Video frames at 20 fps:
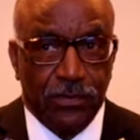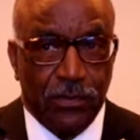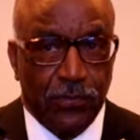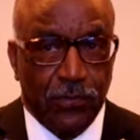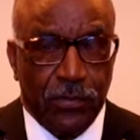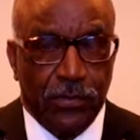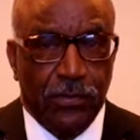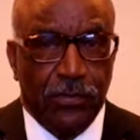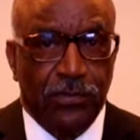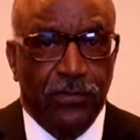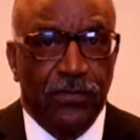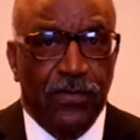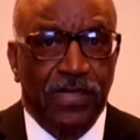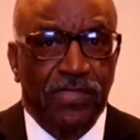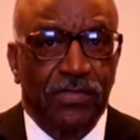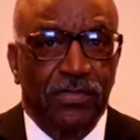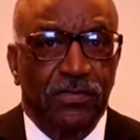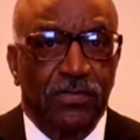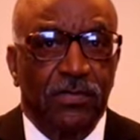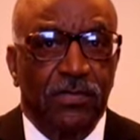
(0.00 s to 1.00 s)
You know, went on
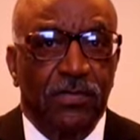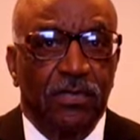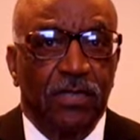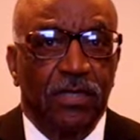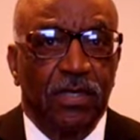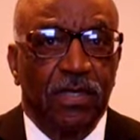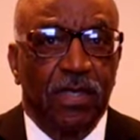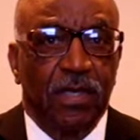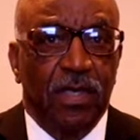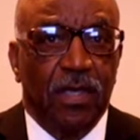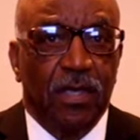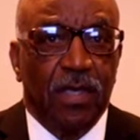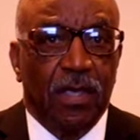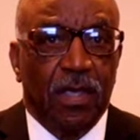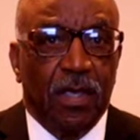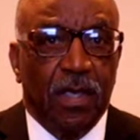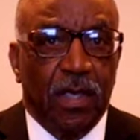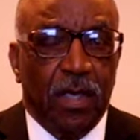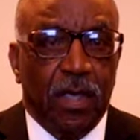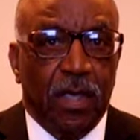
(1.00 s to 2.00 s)
and wrestled,
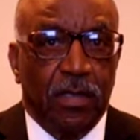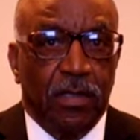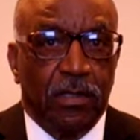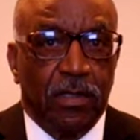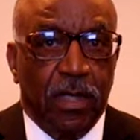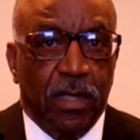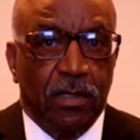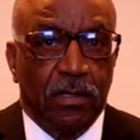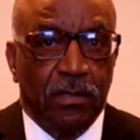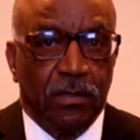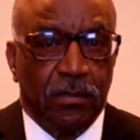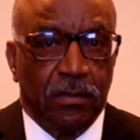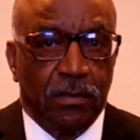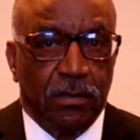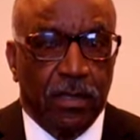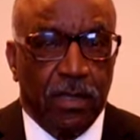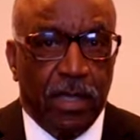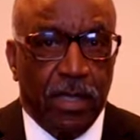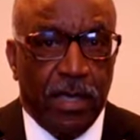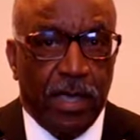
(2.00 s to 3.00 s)
and
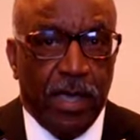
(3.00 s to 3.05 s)
then